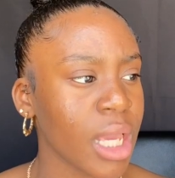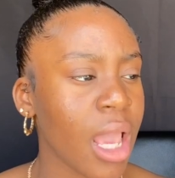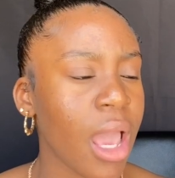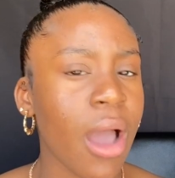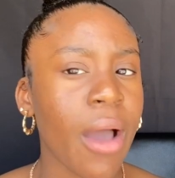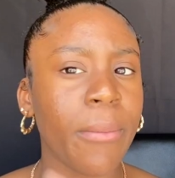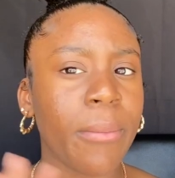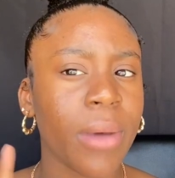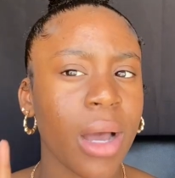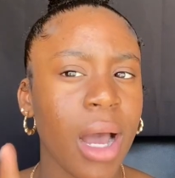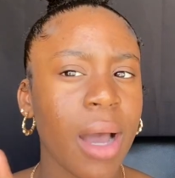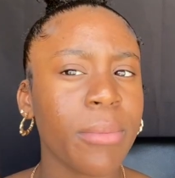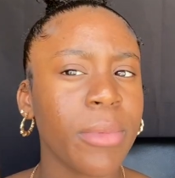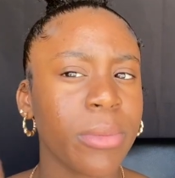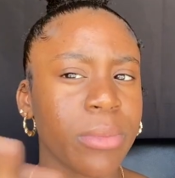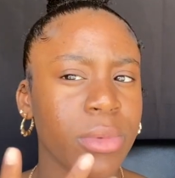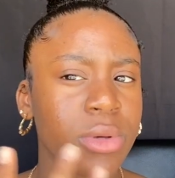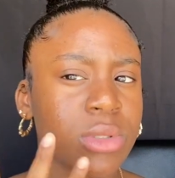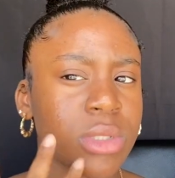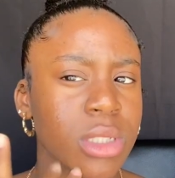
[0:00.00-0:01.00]
I'm going to
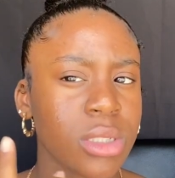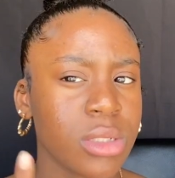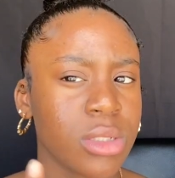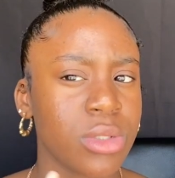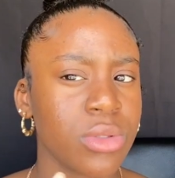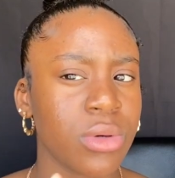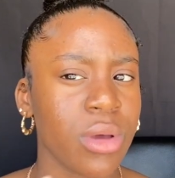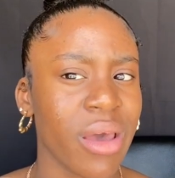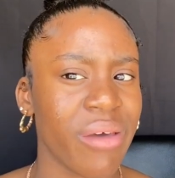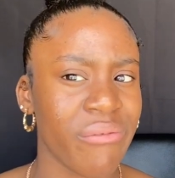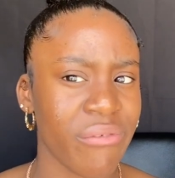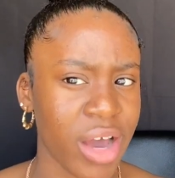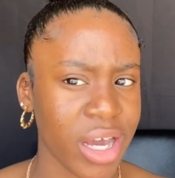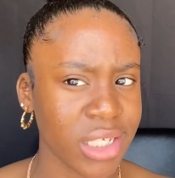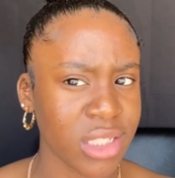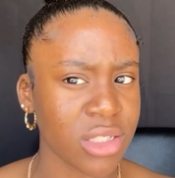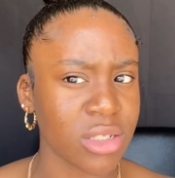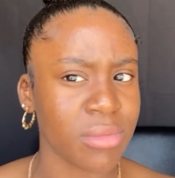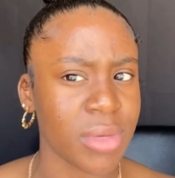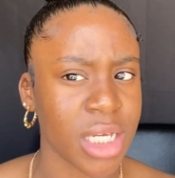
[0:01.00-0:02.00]
mostly do
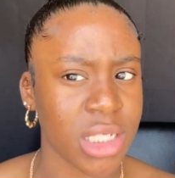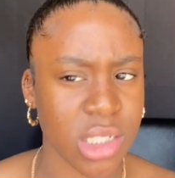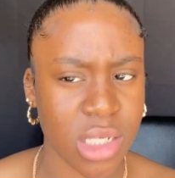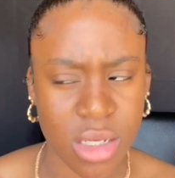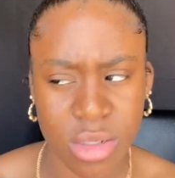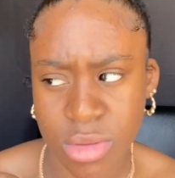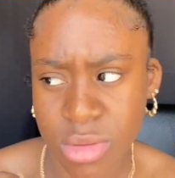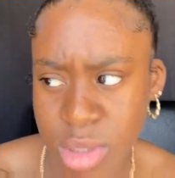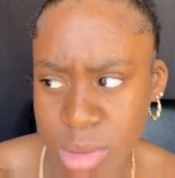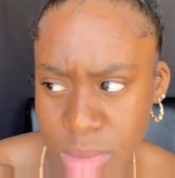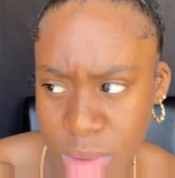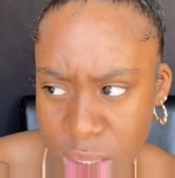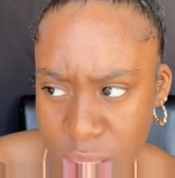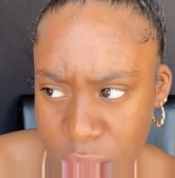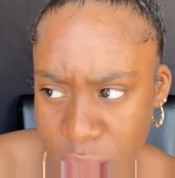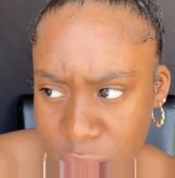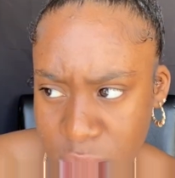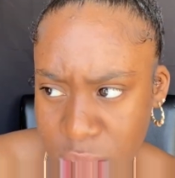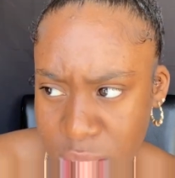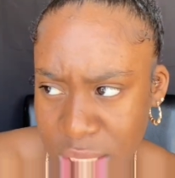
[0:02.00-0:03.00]
advice on my channels
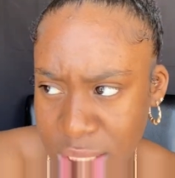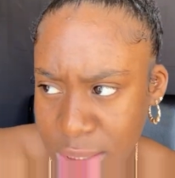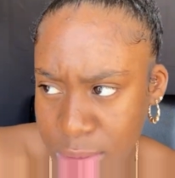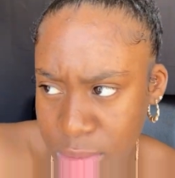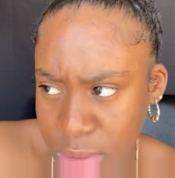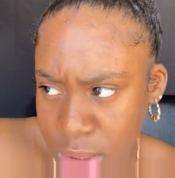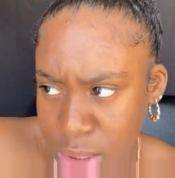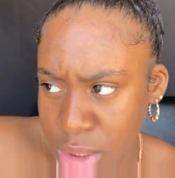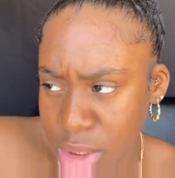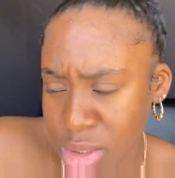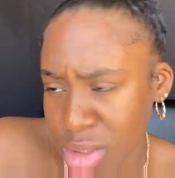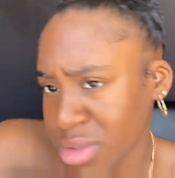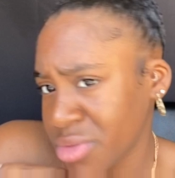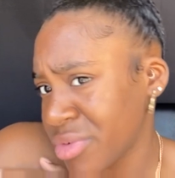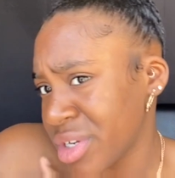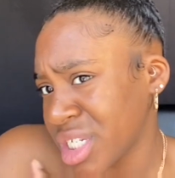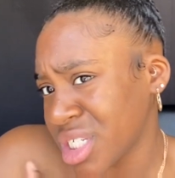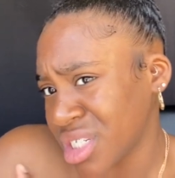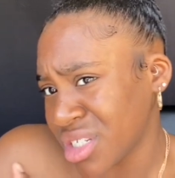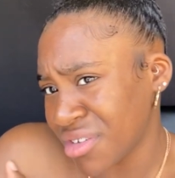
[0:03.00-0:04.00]
because that's what this
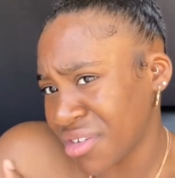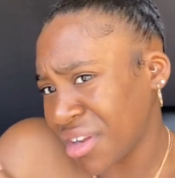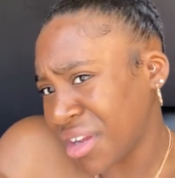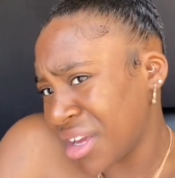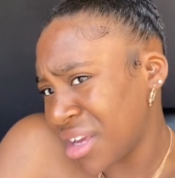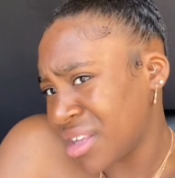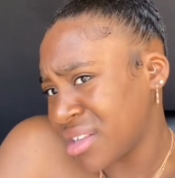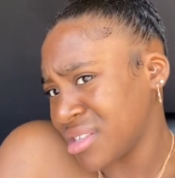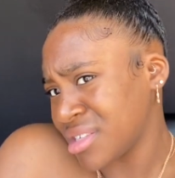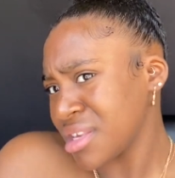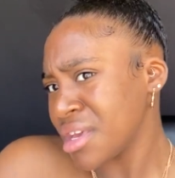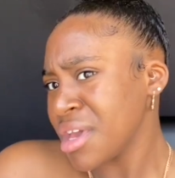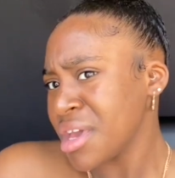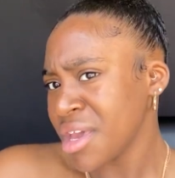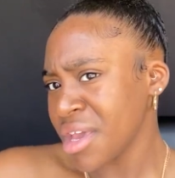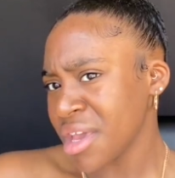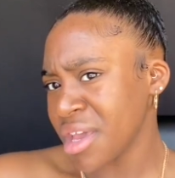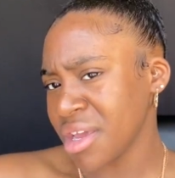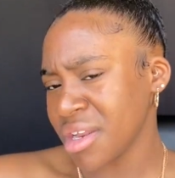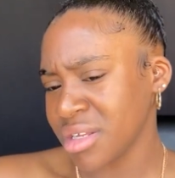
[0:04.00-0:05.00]
generation needs
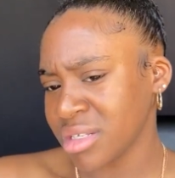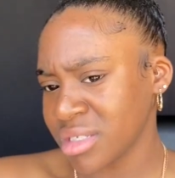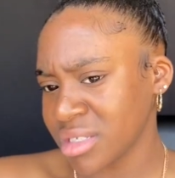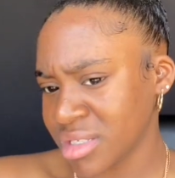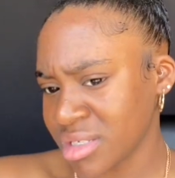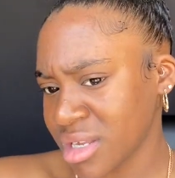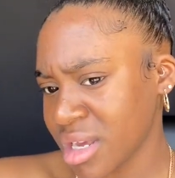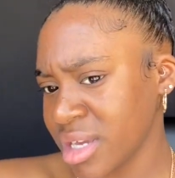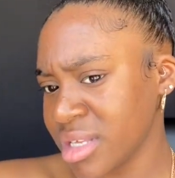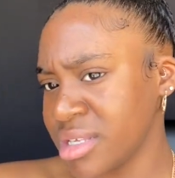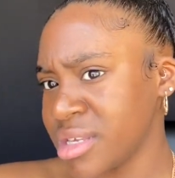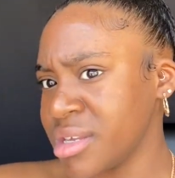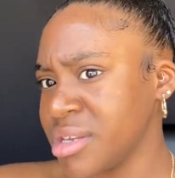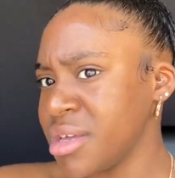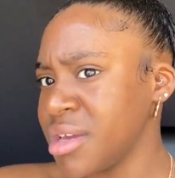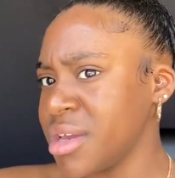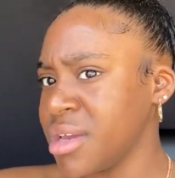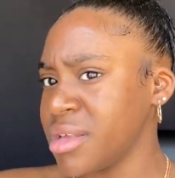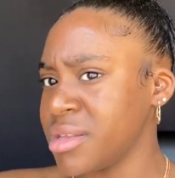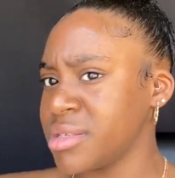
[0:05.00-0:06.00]
and the society
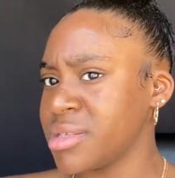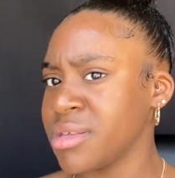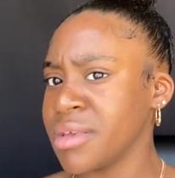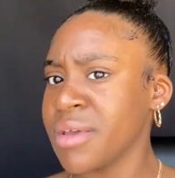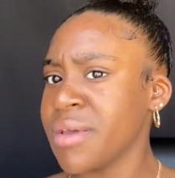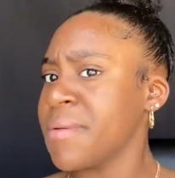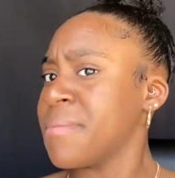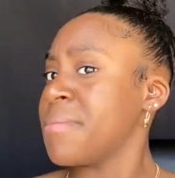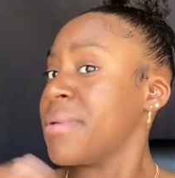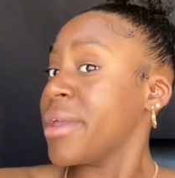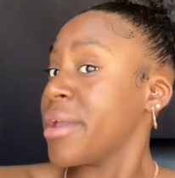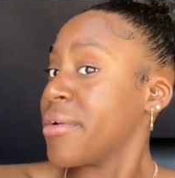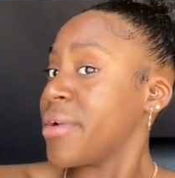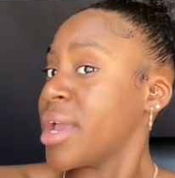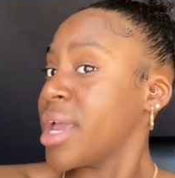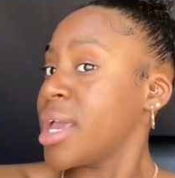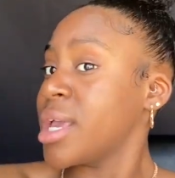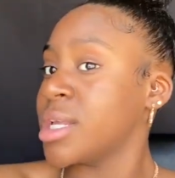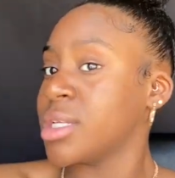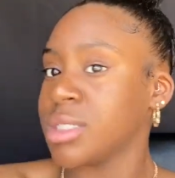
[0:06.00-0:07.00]
needs,
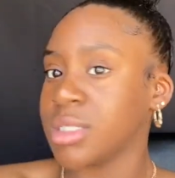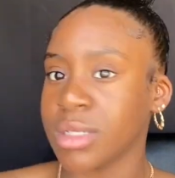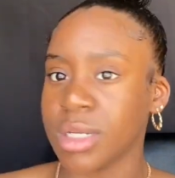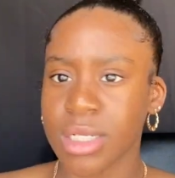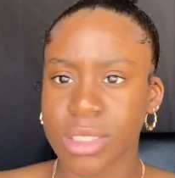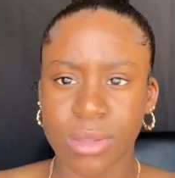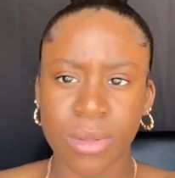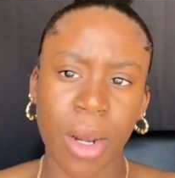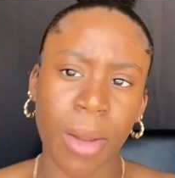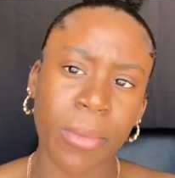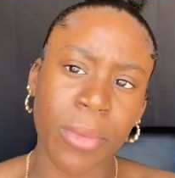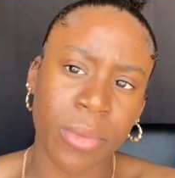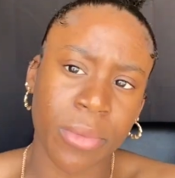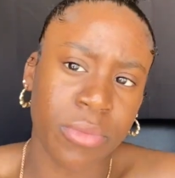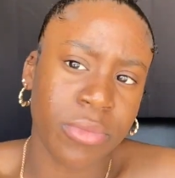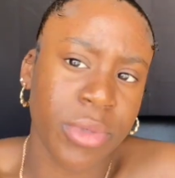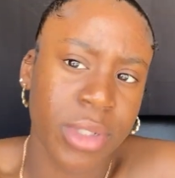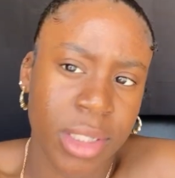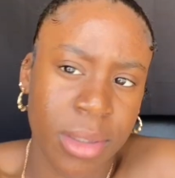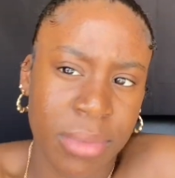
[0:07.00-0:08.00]
period. So that's what I'm going to
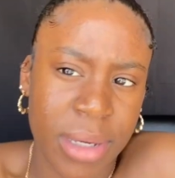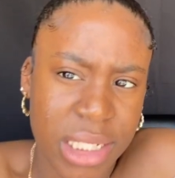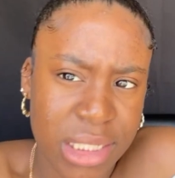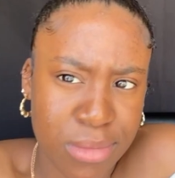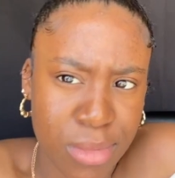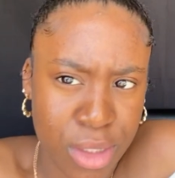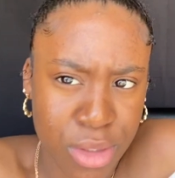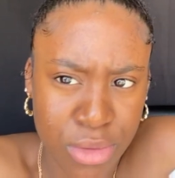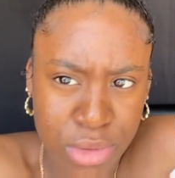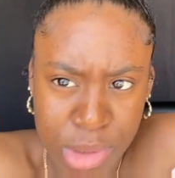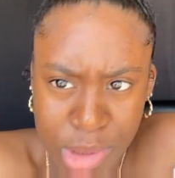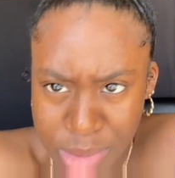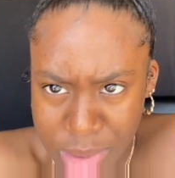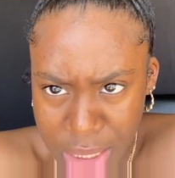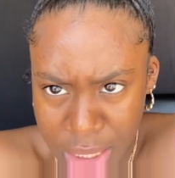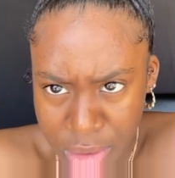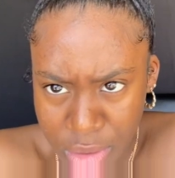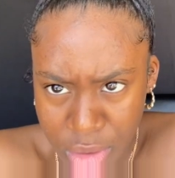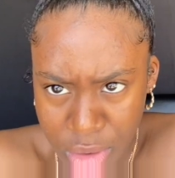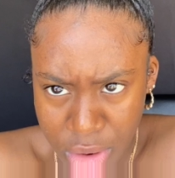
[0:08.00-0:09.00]
really base my YouTube
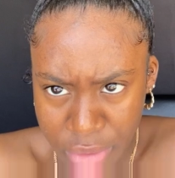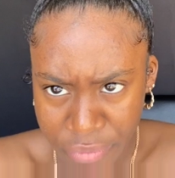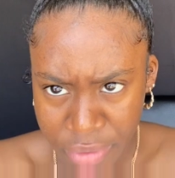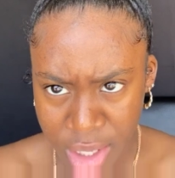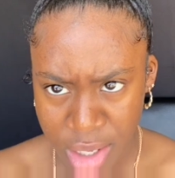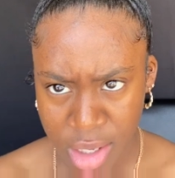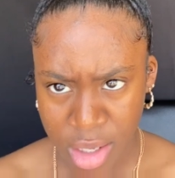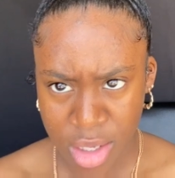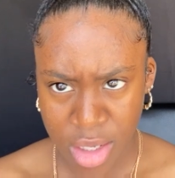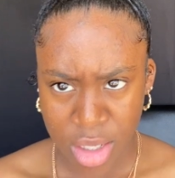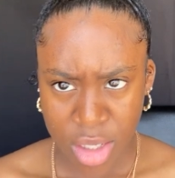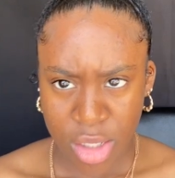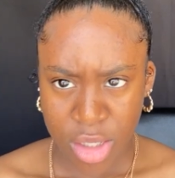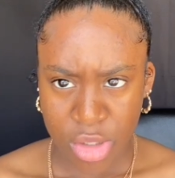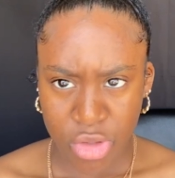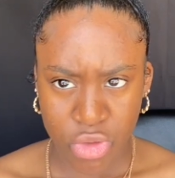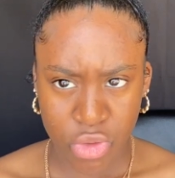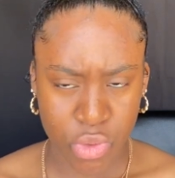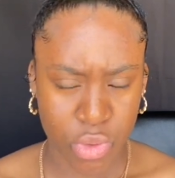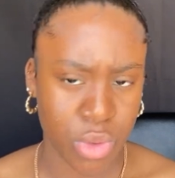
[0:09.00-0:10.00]
channel off.
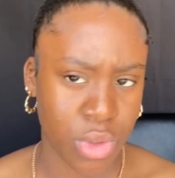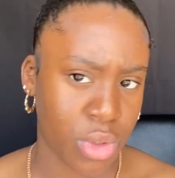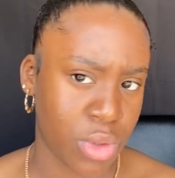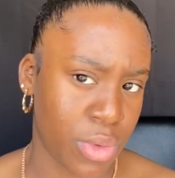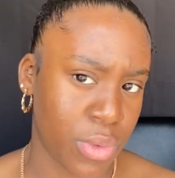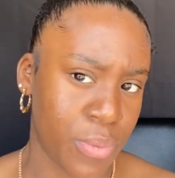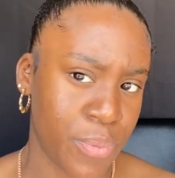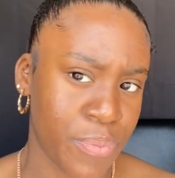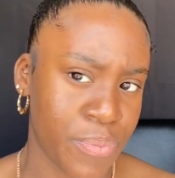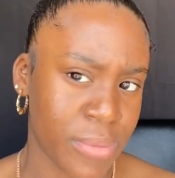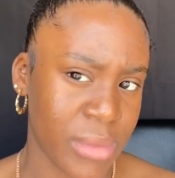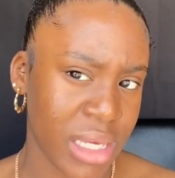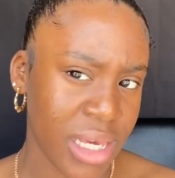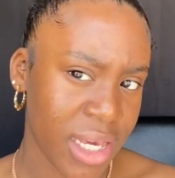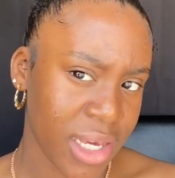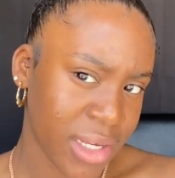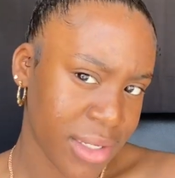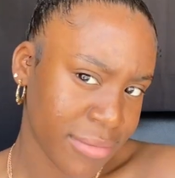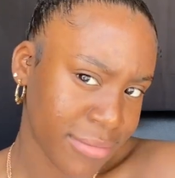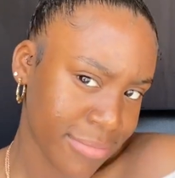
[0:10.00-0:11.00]
So,
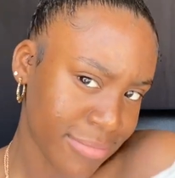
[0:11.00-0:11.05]
yeah.